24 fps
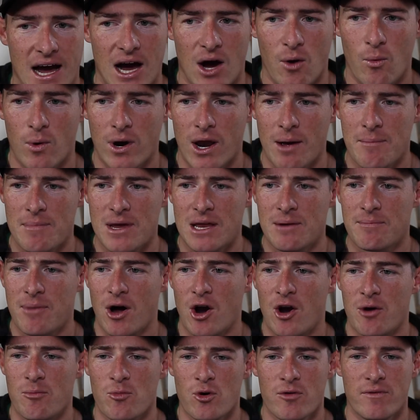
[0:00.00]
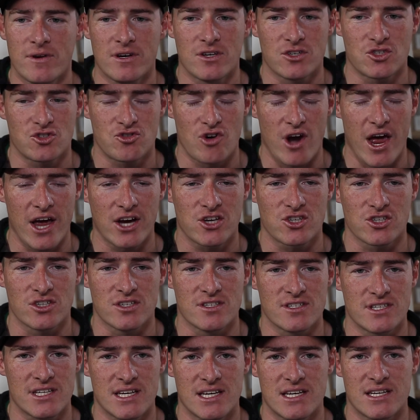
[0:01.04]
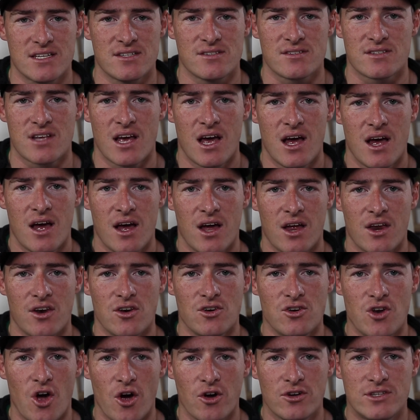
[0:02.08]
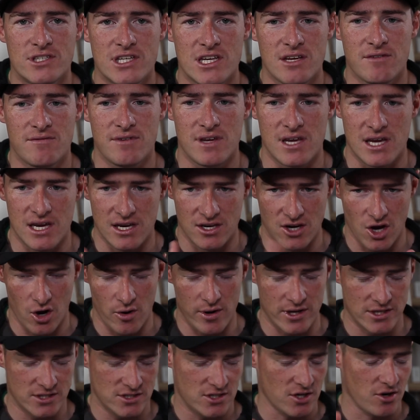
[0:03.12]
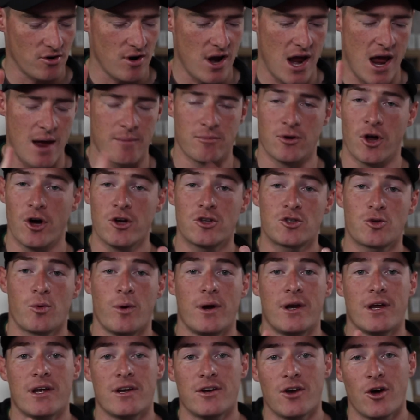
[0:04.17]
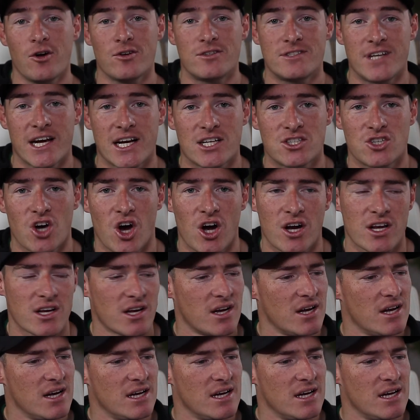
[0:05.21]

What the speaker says: What I mean by removing distractions is no TV, no Instagram, no Twitter, no TikTok.